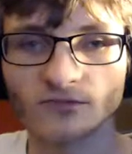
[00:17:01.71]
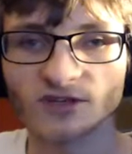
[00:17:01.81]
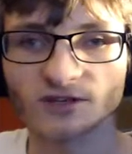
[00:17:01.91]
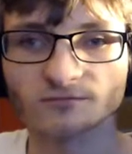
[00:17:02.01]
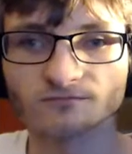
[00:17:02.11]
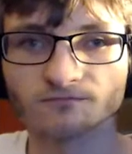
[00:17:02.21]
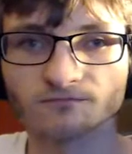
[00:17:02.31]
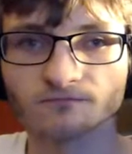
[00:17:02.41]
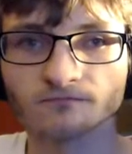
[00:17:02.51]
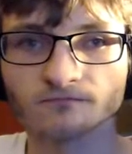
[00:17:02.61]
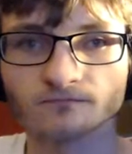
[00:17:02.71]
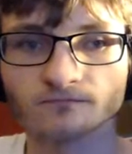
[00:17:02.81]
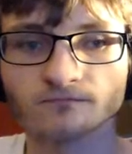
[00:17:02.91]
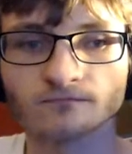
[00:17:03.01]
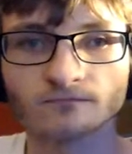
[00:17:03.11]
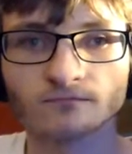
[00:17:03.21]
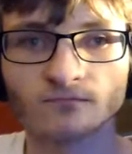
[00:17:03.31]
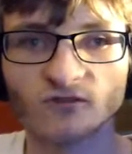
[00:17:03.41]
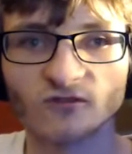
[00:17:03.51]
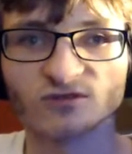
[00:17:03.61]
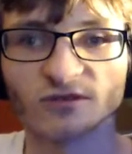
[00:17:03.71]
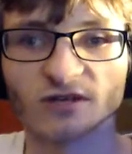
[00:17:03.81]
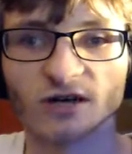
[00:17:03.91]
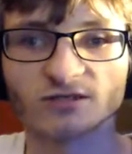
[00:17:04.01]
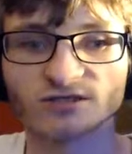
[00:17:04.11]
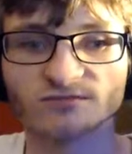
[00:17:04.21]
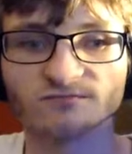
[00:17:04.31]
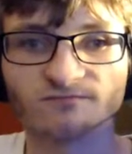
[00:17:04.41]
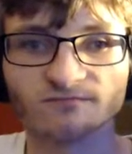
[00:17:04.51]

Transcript: Yeah. Which would be awesome.